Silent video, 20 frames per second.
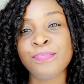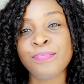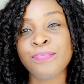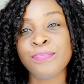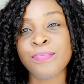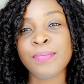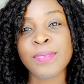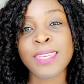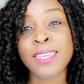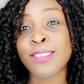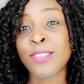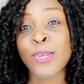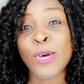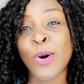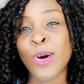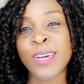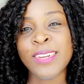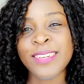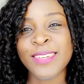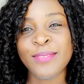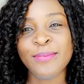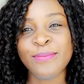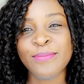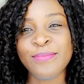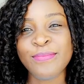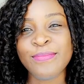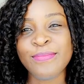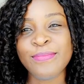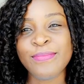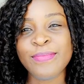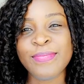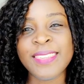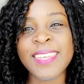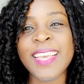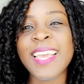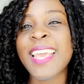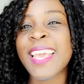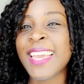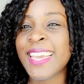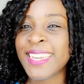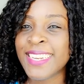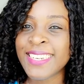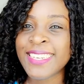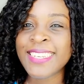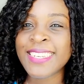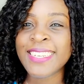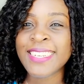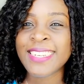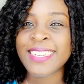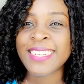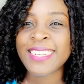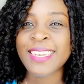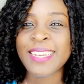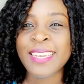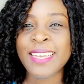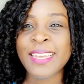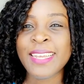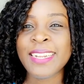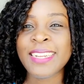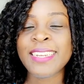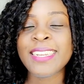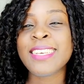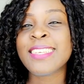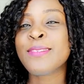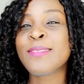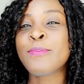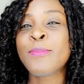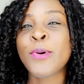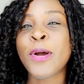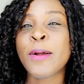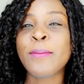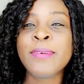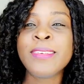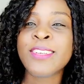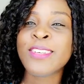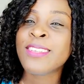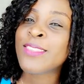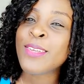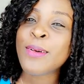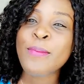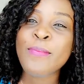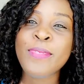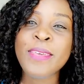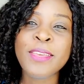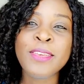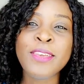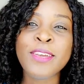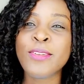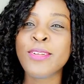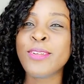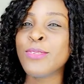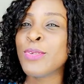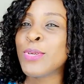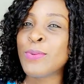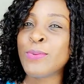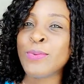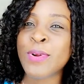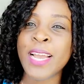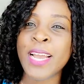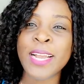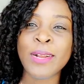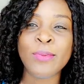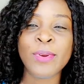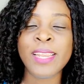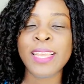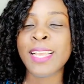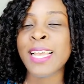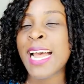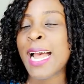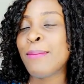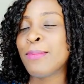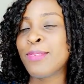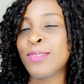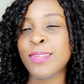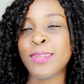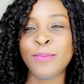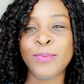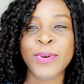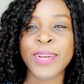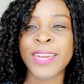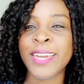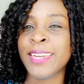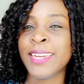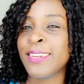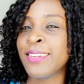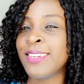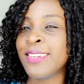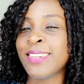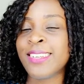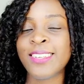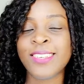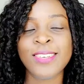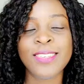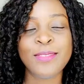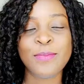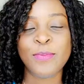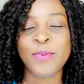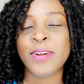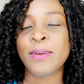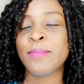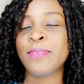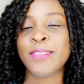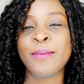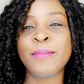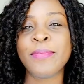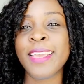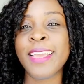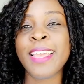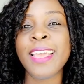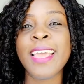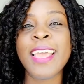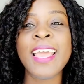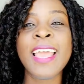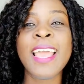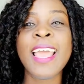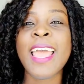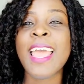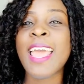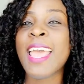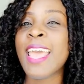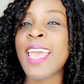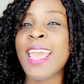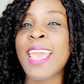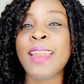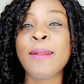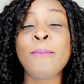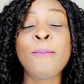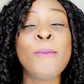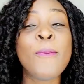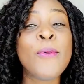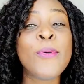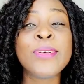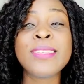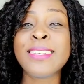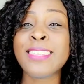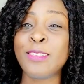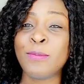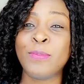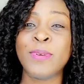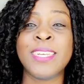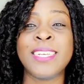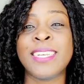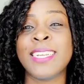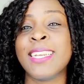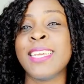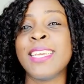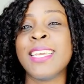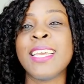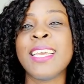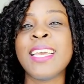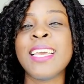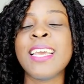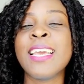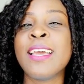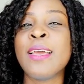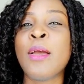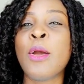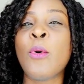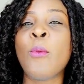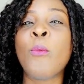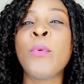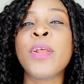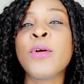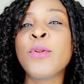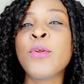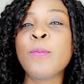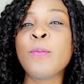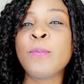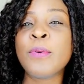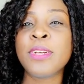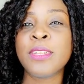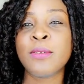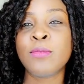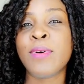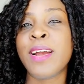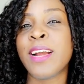is God, and there's probably just something you're not doing right when it comes to praying. There's just probably something. And most especially, we don't operate the right